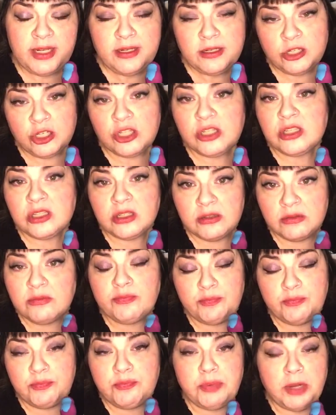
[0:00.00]
just
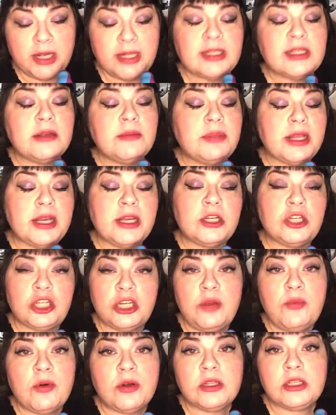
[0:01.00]
picks someplace
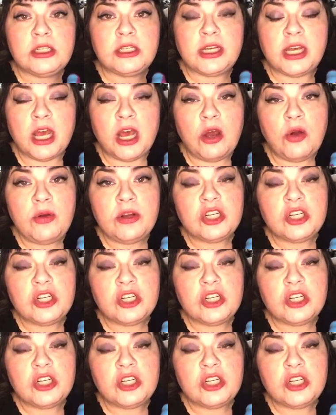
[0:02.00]
she wants to go,